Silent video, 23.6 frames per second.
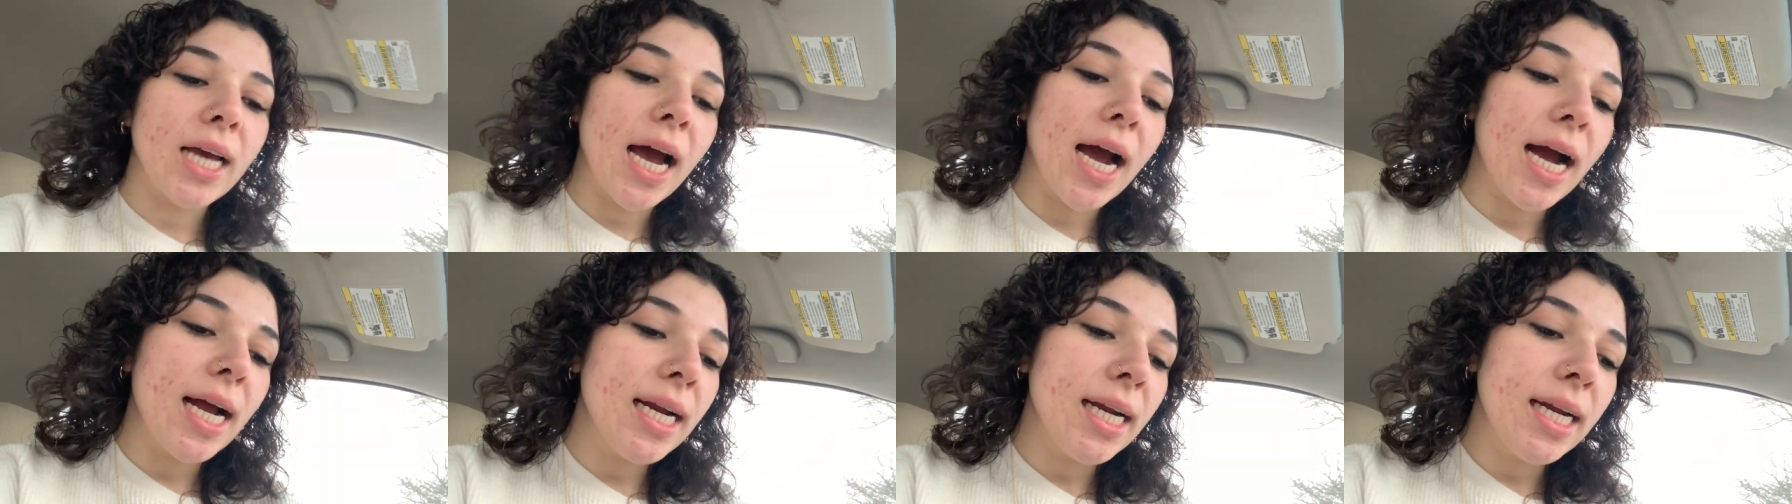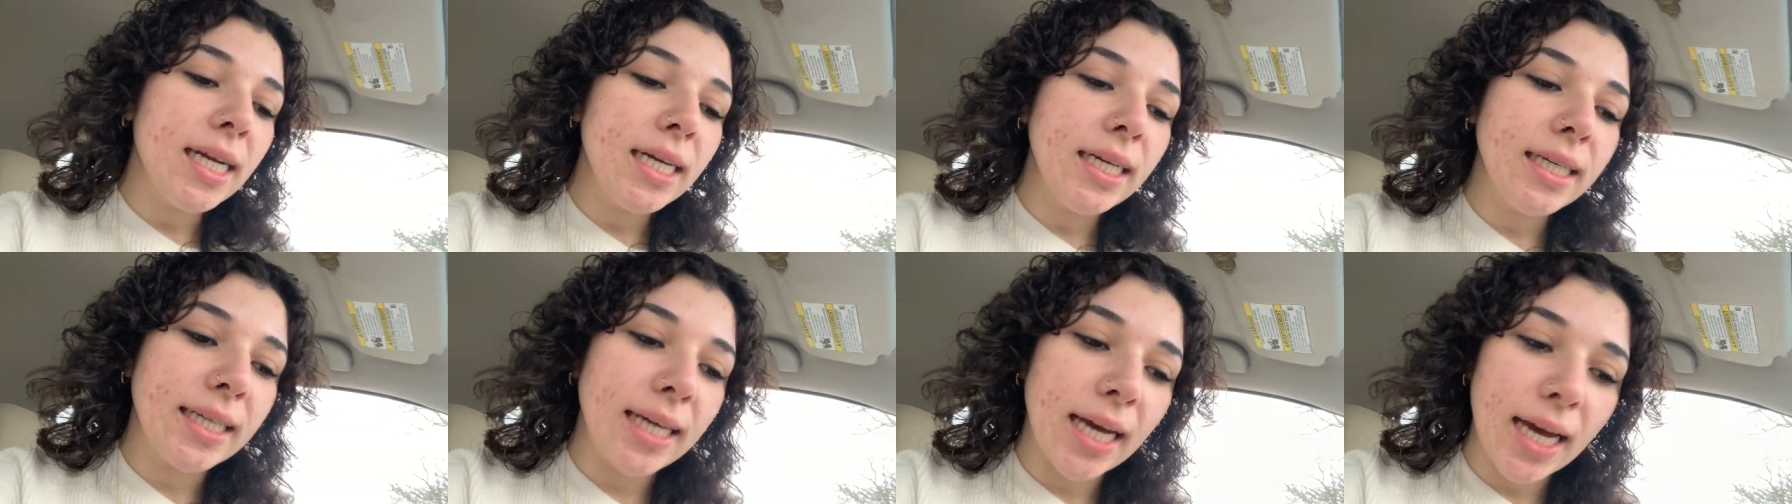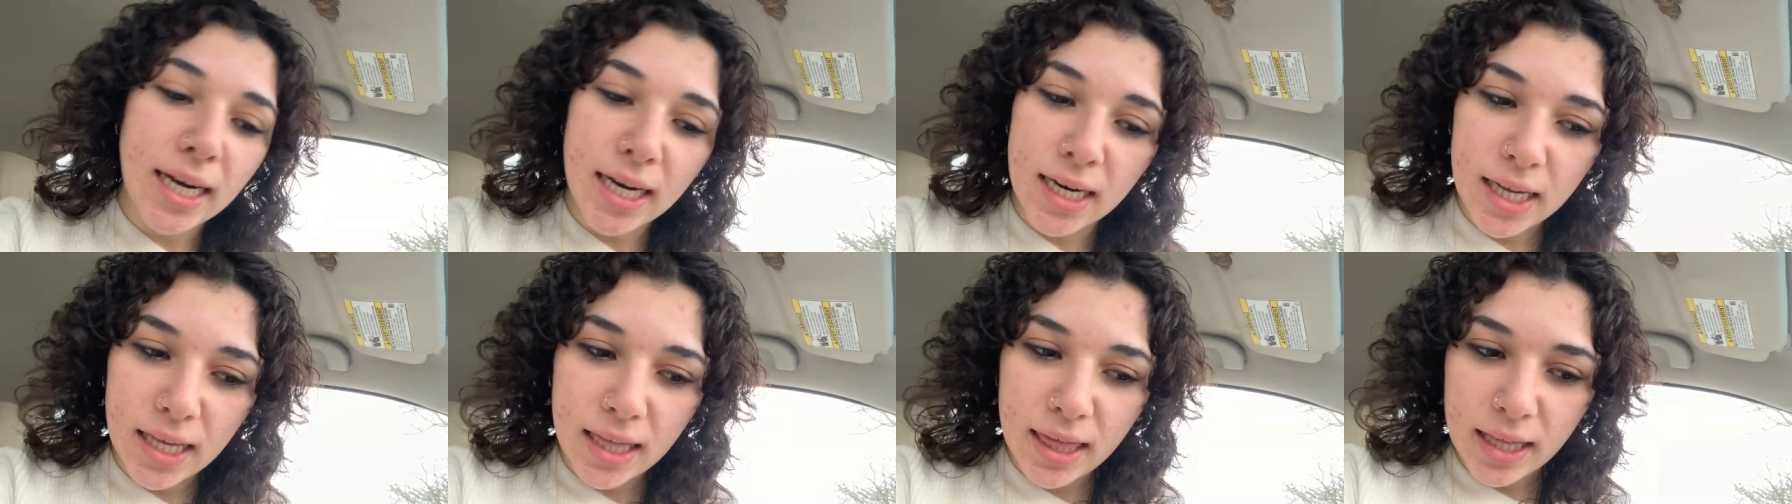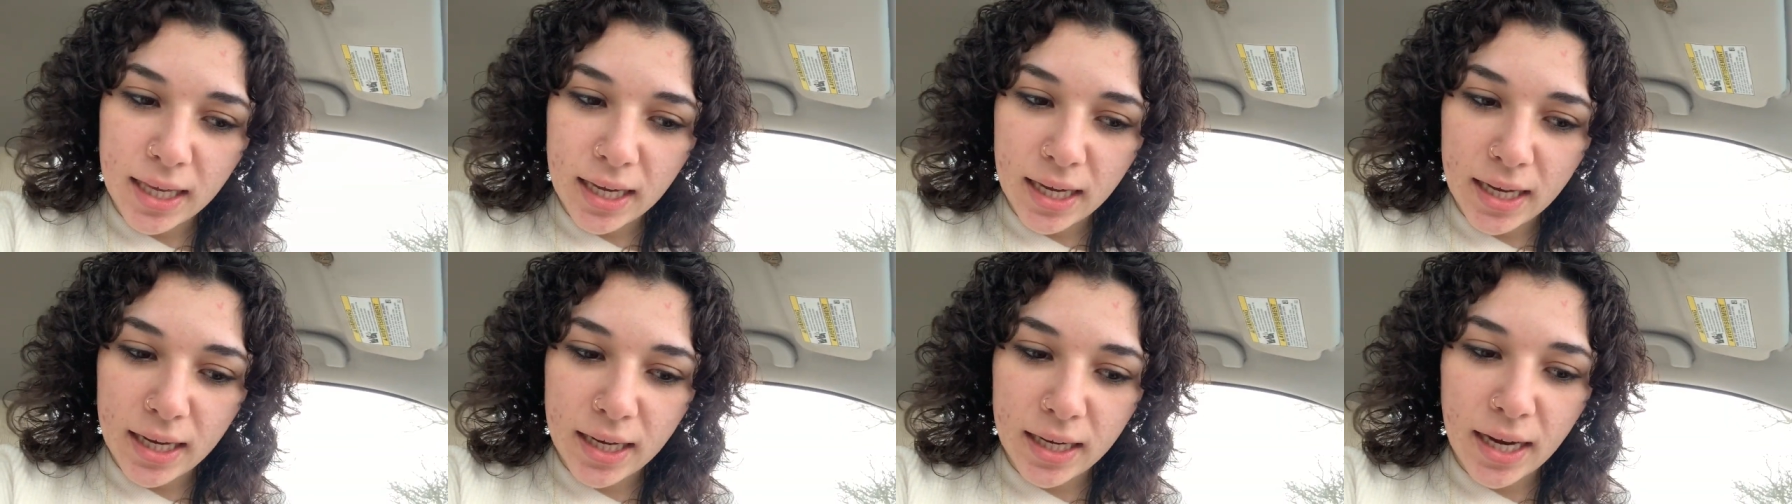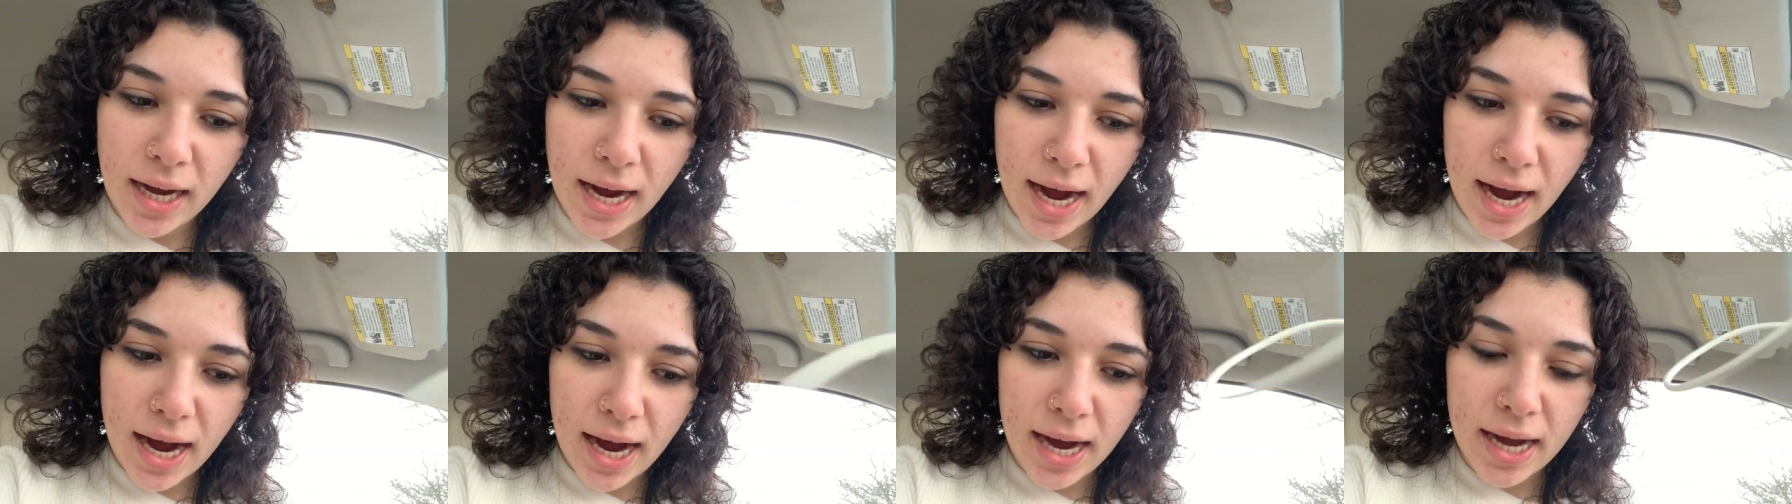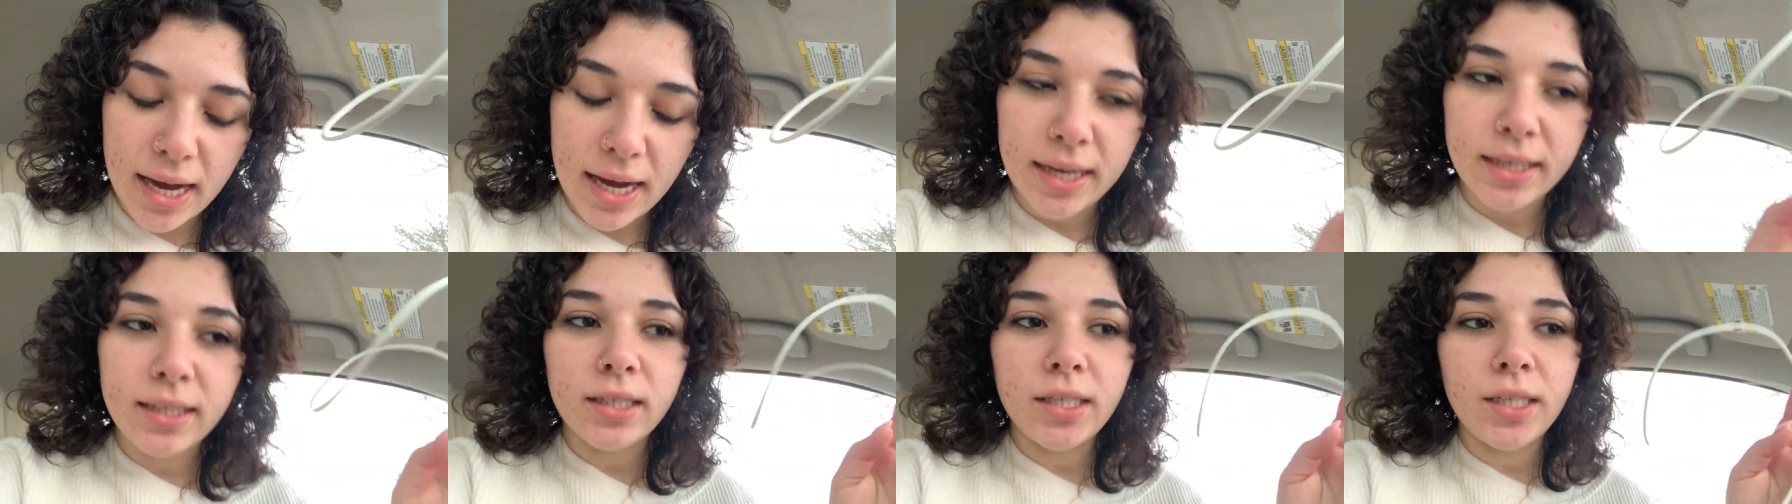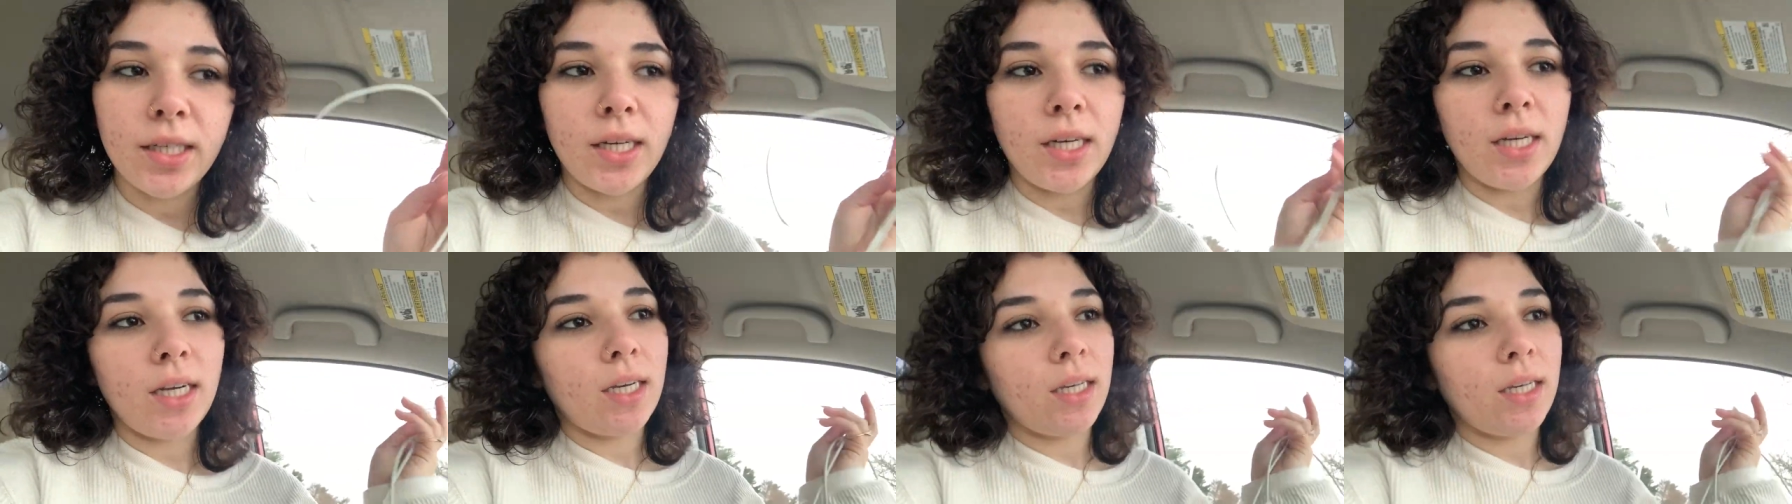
I didn't get anything at